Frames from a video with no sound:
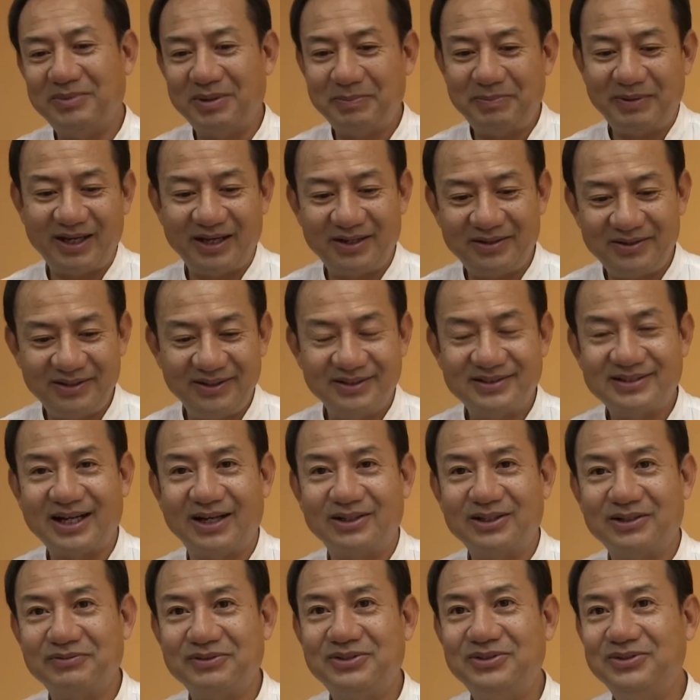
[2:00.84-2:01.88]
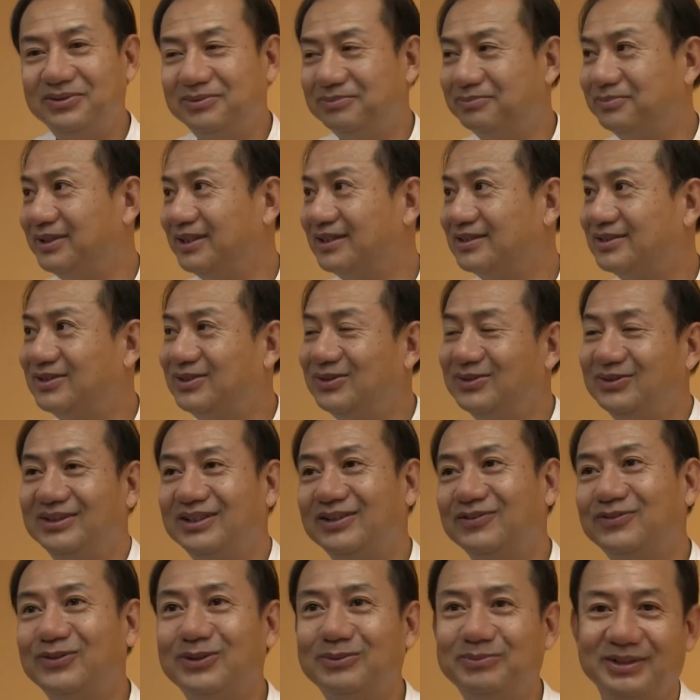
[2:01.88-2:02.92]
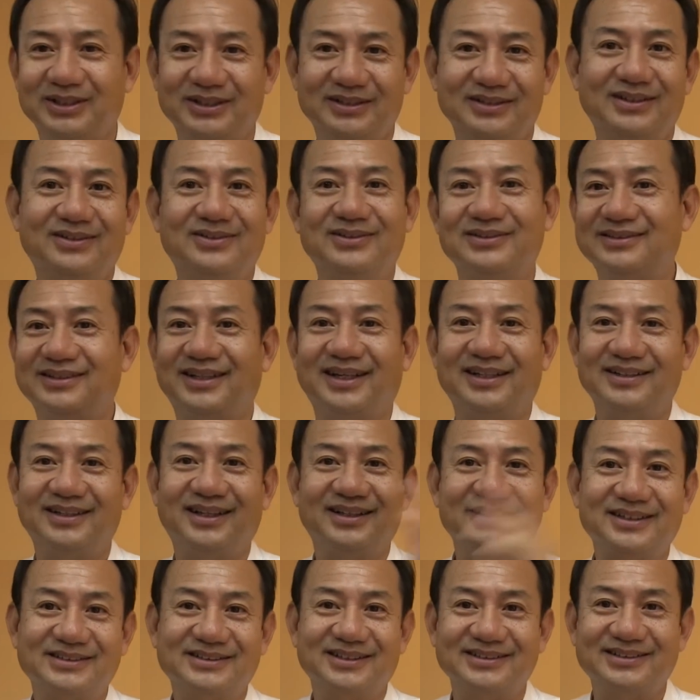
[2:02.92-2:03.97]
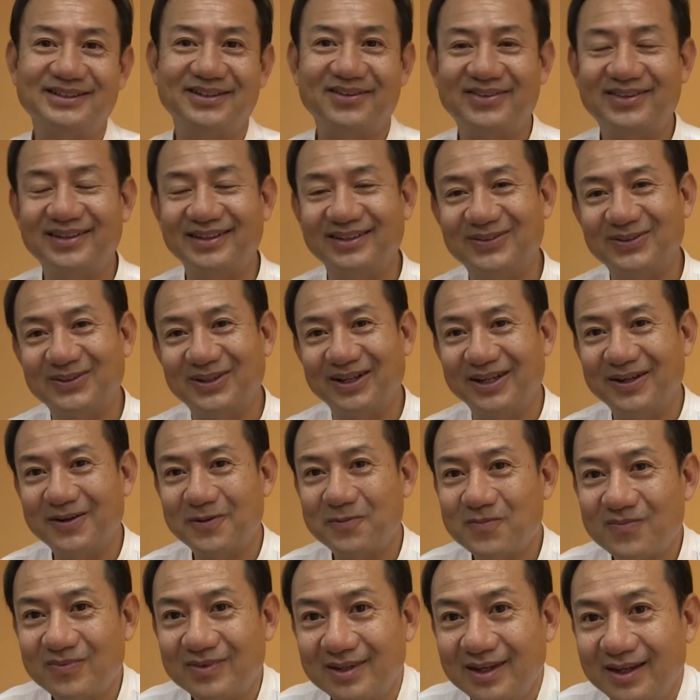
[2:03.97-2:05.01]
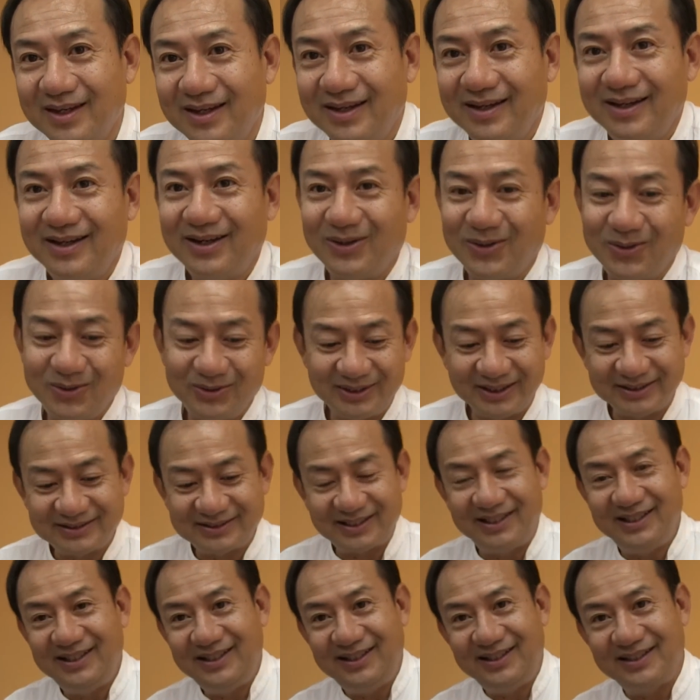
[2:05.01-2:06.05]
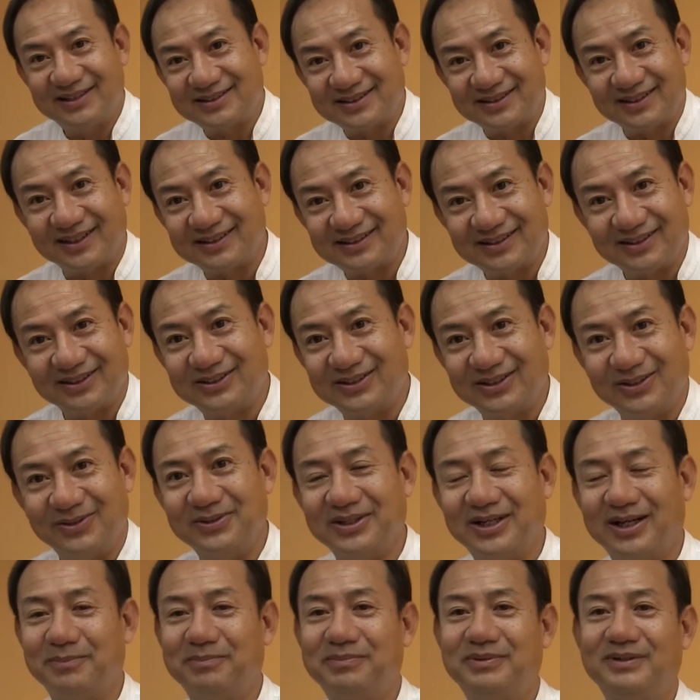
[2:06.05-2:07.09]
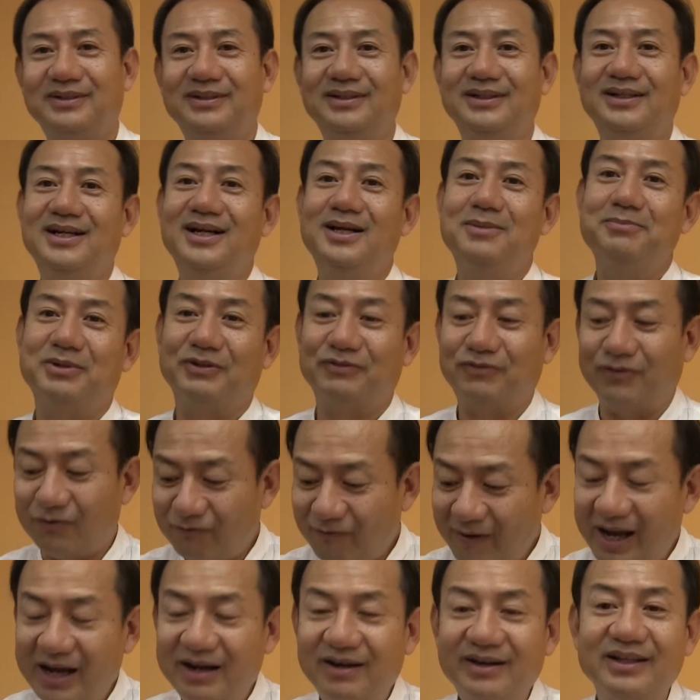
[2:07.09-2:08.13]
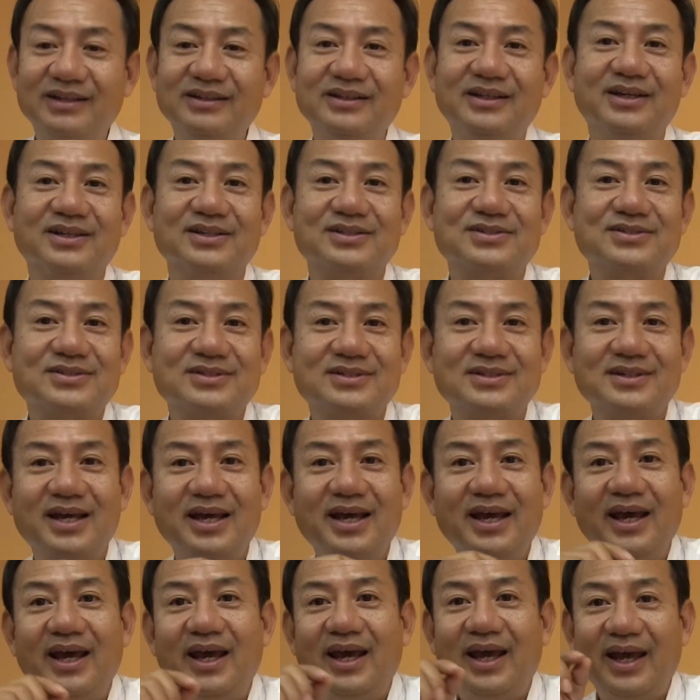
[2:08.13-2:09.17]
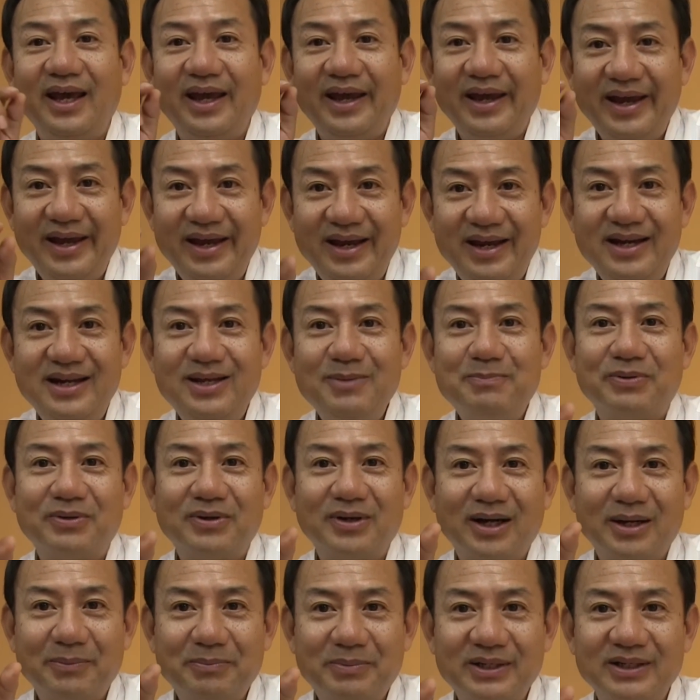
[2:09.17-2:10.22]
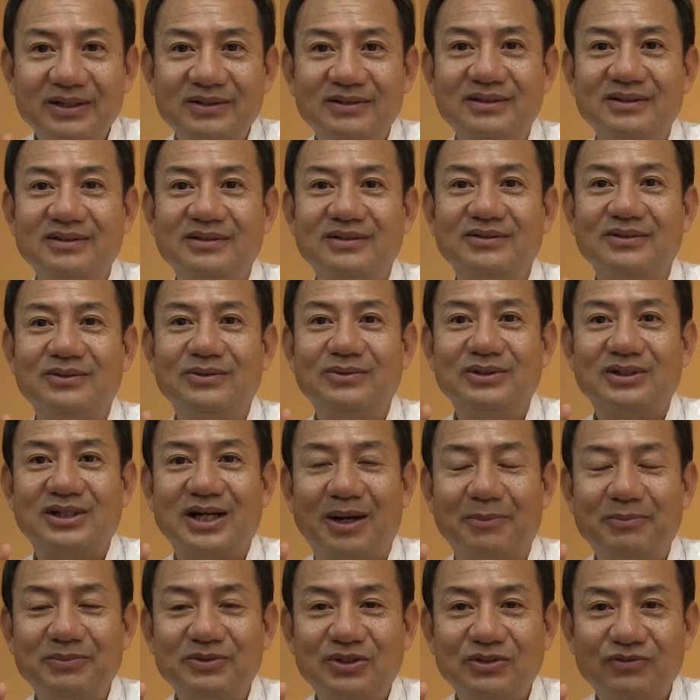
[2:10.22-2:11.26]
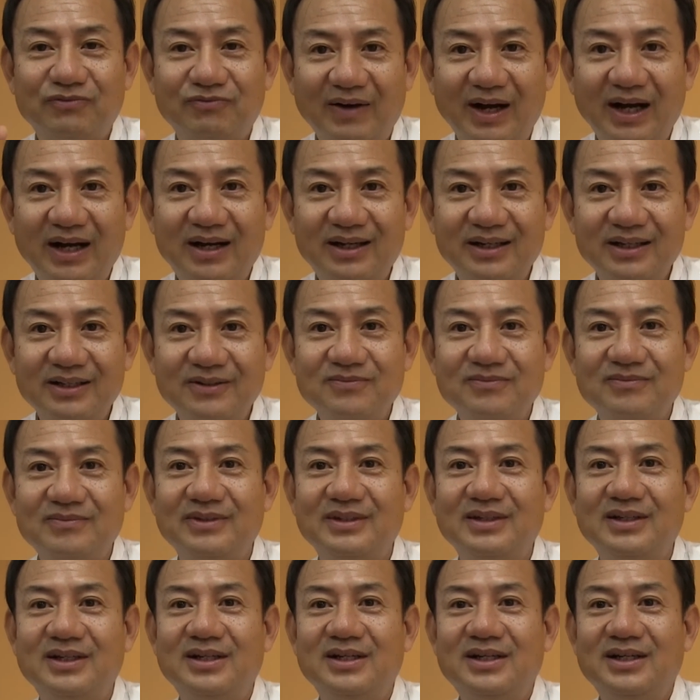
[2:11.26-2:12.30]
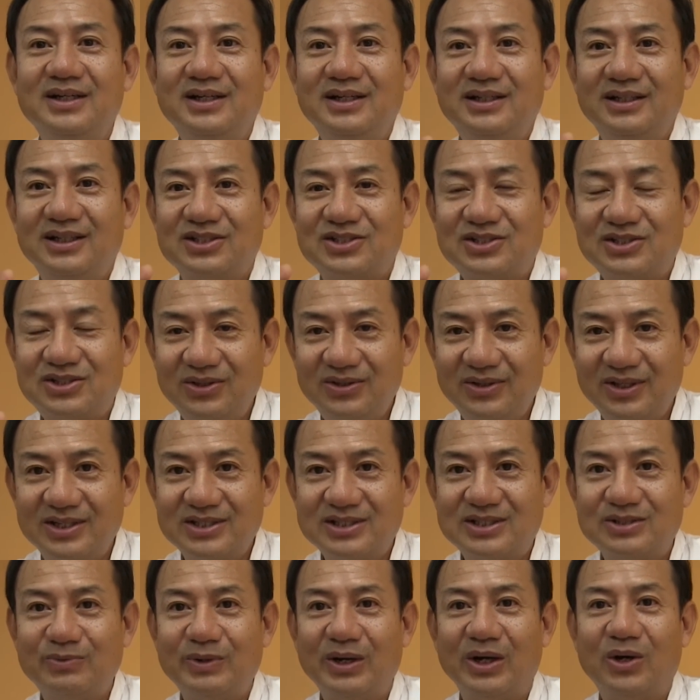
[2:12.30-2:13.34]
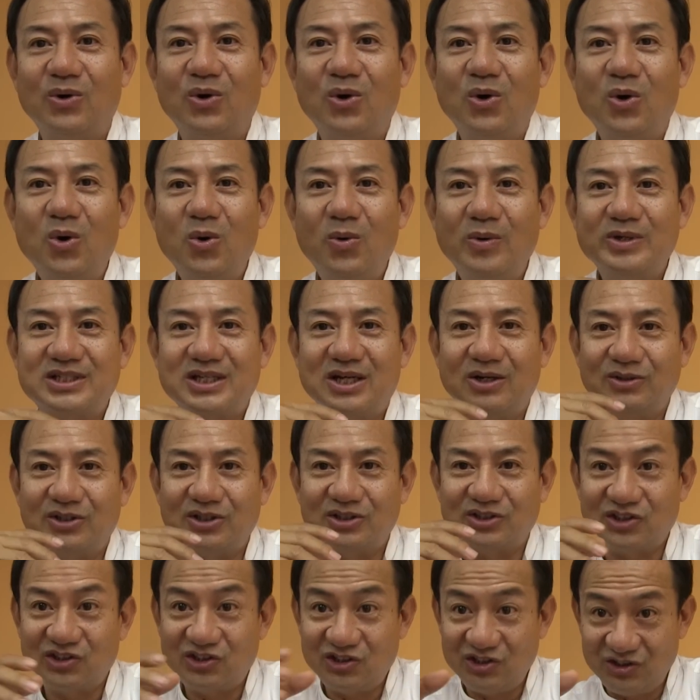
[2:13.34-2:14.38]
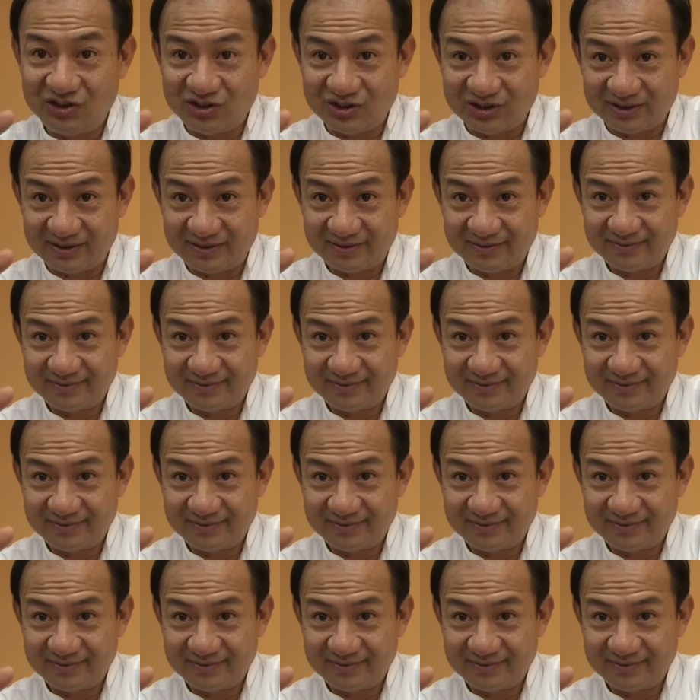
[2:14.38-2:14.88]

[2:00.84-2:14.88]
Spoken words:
my piano is out of tune, please tune it for me." No, not such a thing, okay? Oh, this key is not going up. But for violin, yes. Any problem come to violin, the students will always go to the teacher.